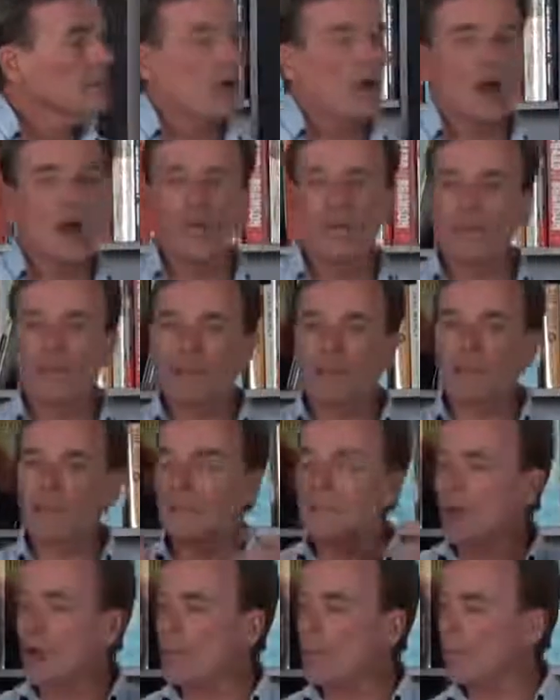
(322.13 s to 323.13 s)
hopefully
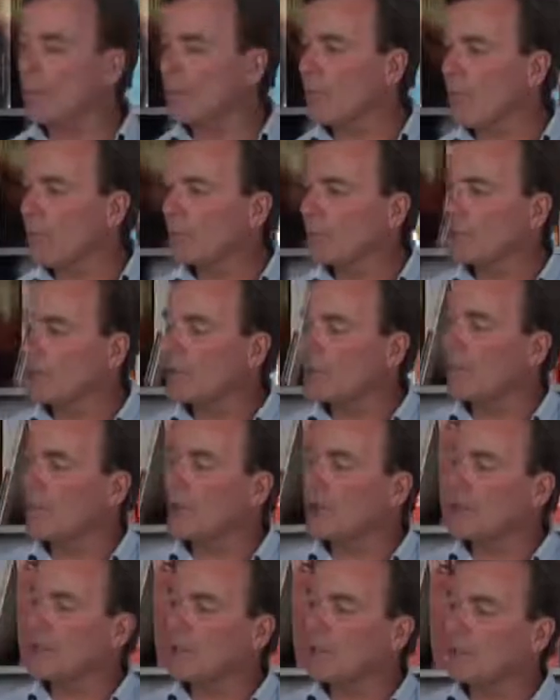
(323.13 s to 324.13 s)
that's opened you up to the
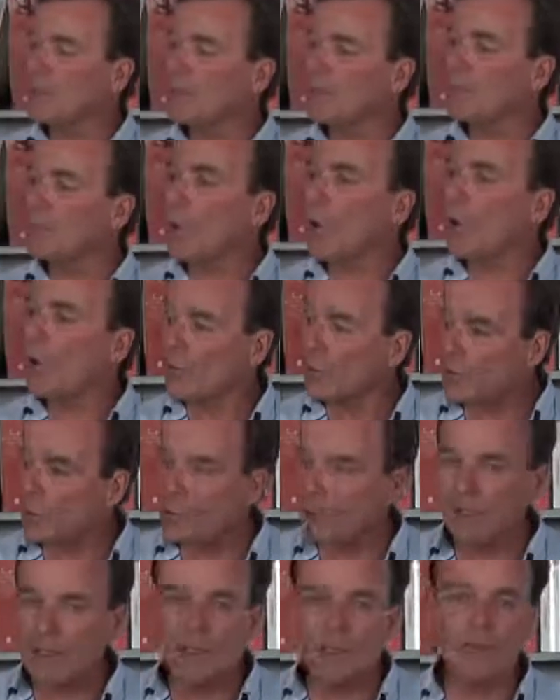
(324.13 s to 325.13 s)
idea that
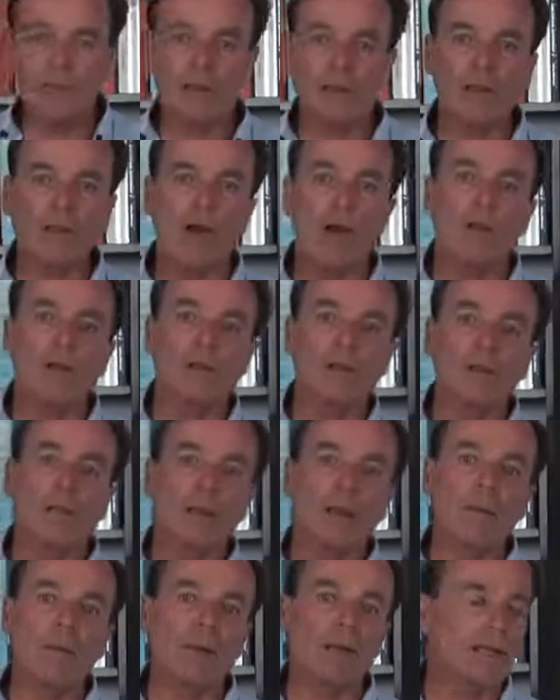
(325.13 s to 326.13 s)
possibly you can go on
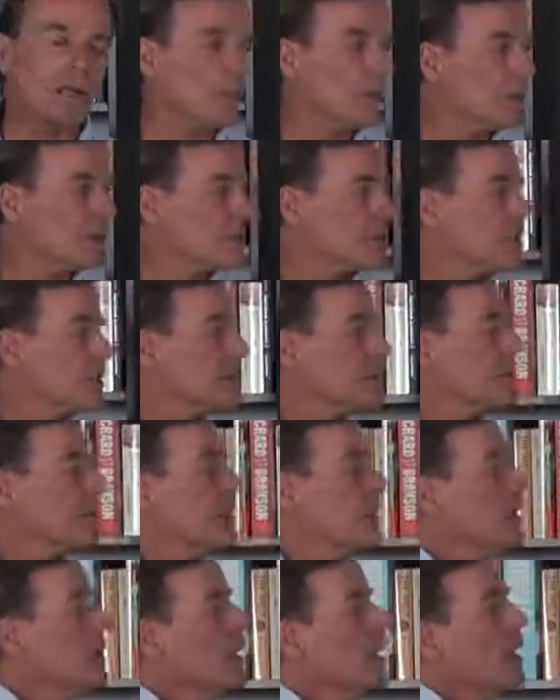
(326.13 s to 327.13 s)
and, and make a business.
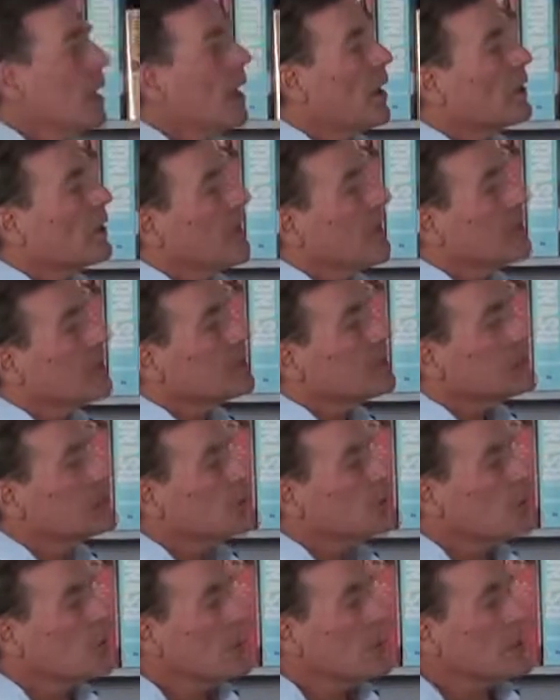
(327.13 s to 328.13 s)
Okay, so
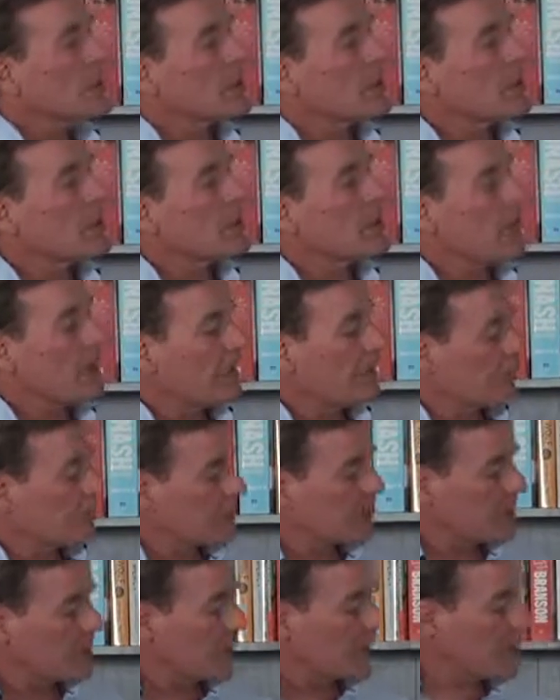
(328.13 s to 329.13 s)
let's talk about some of the
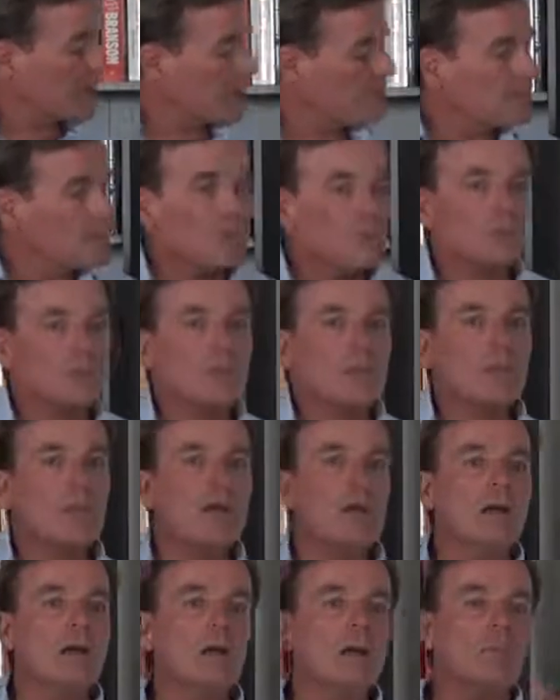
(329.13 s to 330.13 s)
benefits. Now,
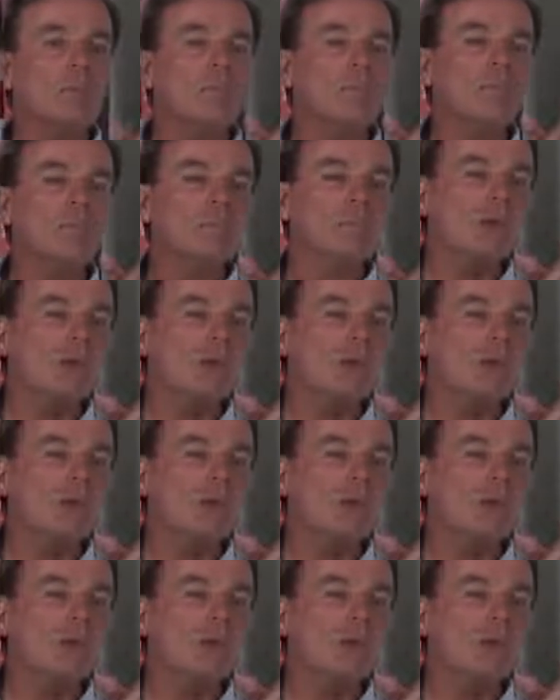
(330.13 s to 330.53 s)
um,